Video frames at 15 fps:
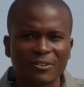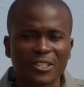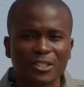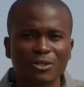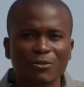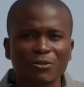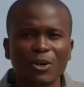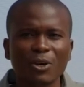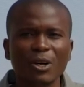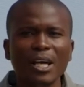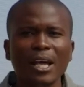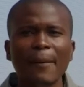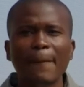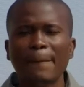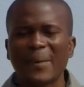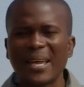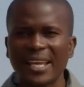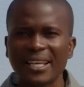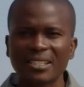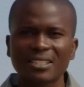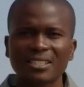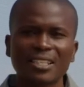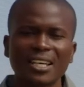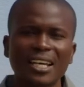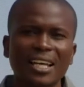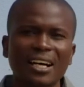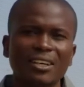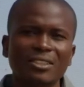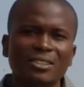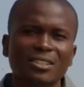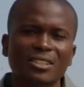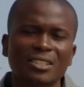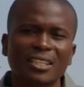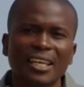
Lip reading: First of all, maize shell out